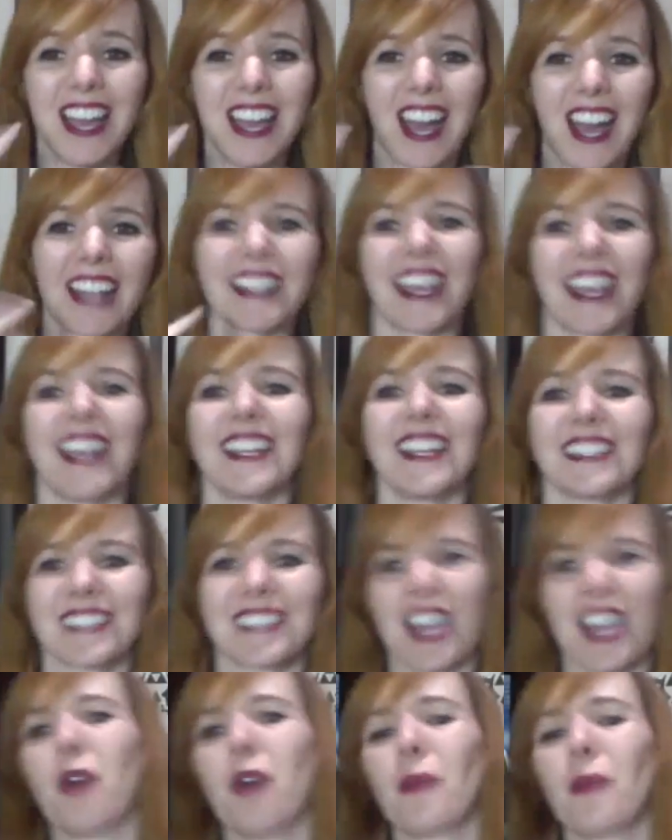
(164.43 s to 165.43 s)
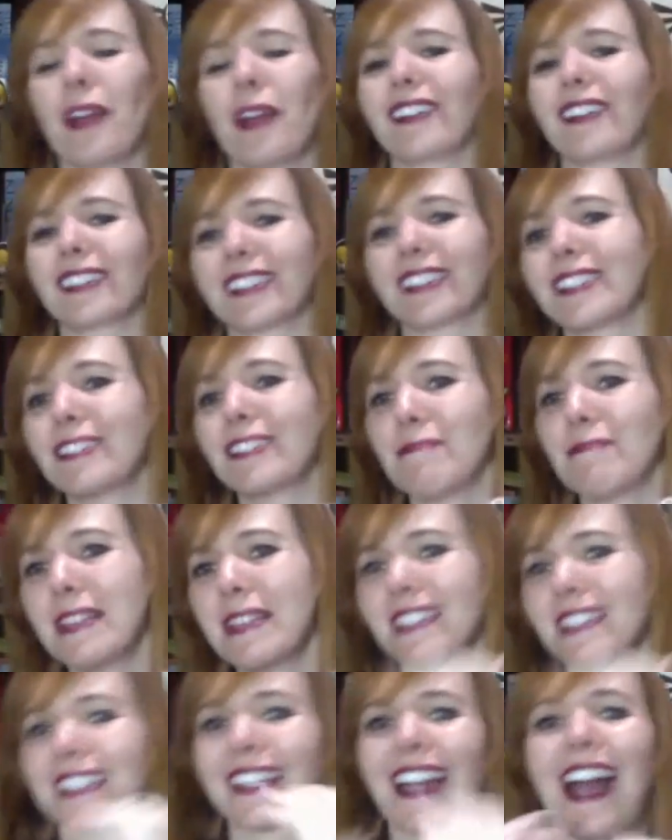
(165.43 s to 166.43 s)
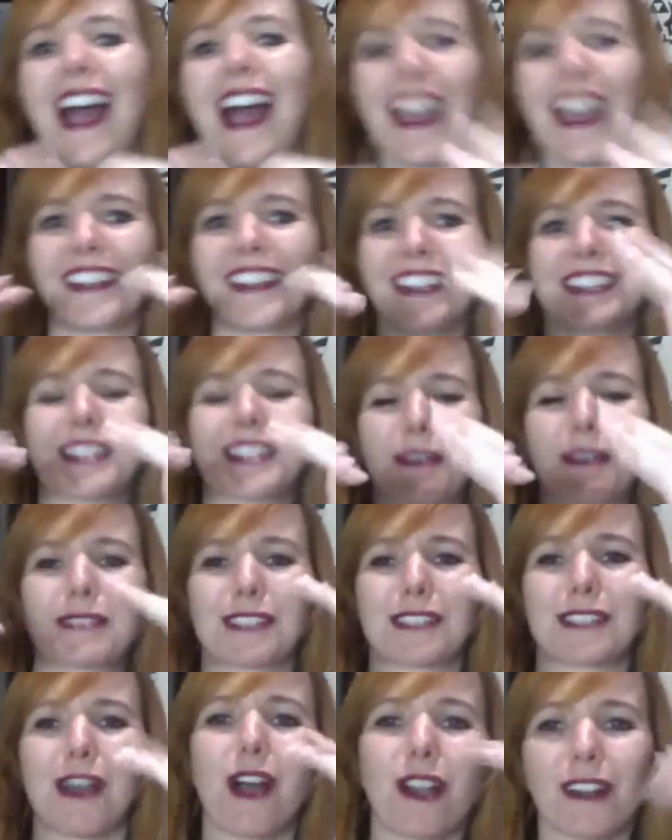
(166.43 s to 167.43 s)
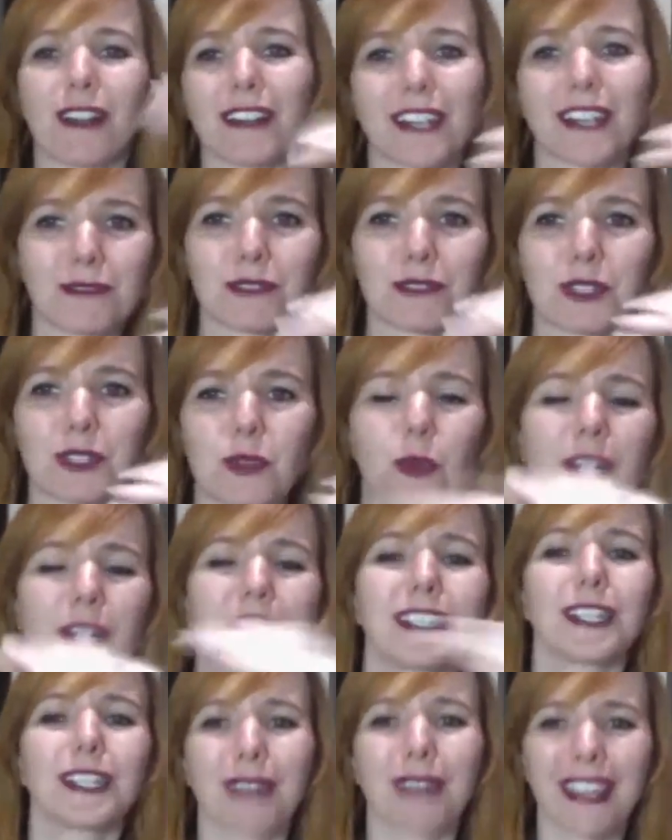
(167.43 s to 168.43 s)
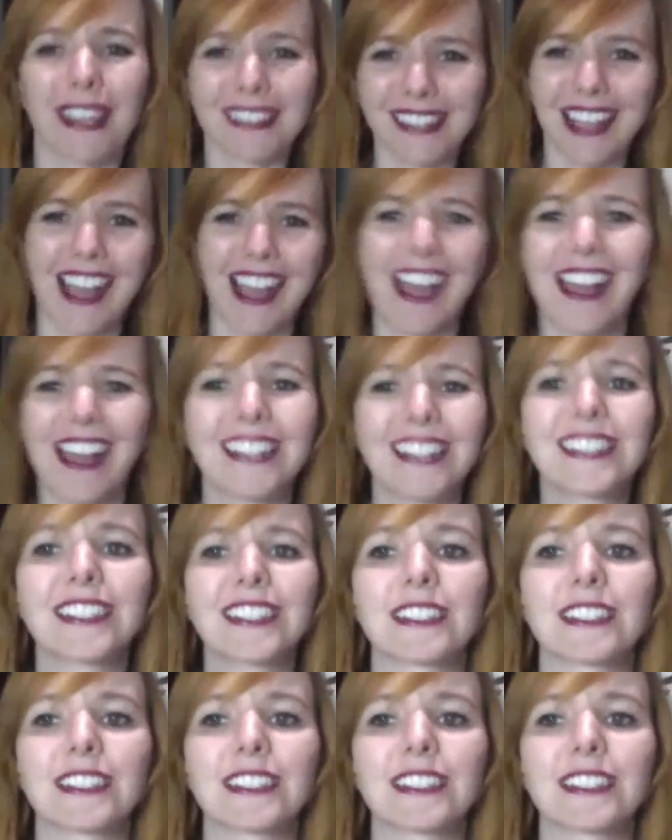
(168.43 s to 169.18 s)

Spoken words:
I can't tell where the missing I is. I'm sorry, squiggly red line.